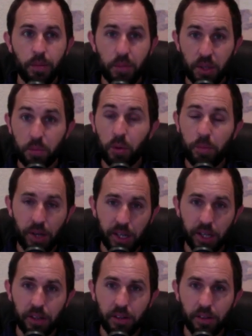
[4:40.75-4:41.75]
people buy
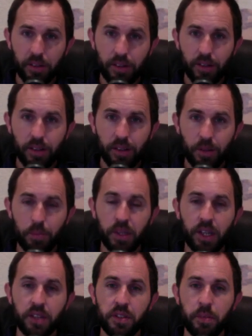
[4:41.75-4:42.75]
it,
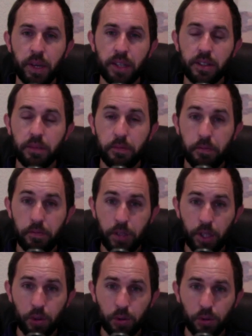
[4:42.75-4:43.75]
because it makes them
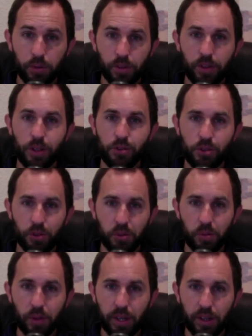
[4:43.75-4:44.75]
feel a
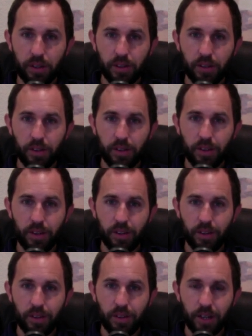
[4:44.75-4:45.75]
certain way,
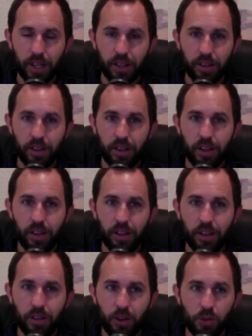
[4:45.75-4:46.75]
right?
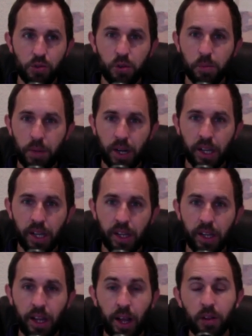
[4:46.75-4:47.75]
Those who buy
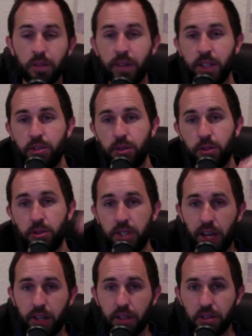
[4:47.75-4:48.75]
it, it elevates their
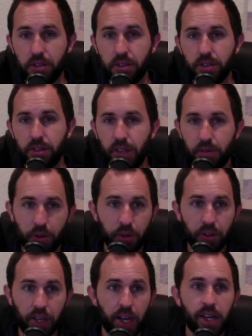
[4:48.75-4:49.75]
status. If
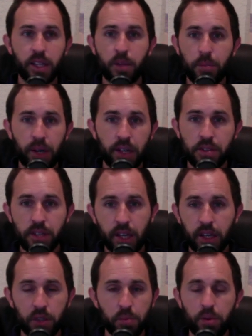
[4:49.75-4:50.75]
you're a guy that buys
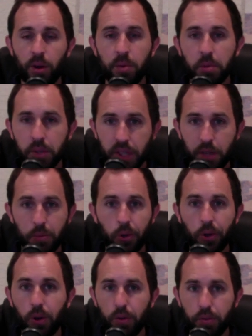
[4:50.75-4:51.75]
that, you probably get
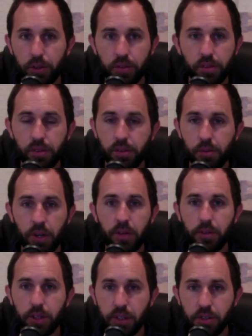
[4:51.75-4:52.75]
more girlfriends,
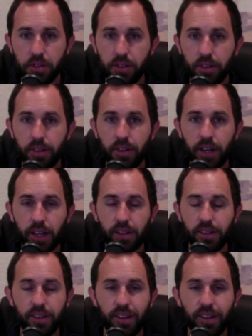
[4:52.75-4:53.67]
whatever it is, right?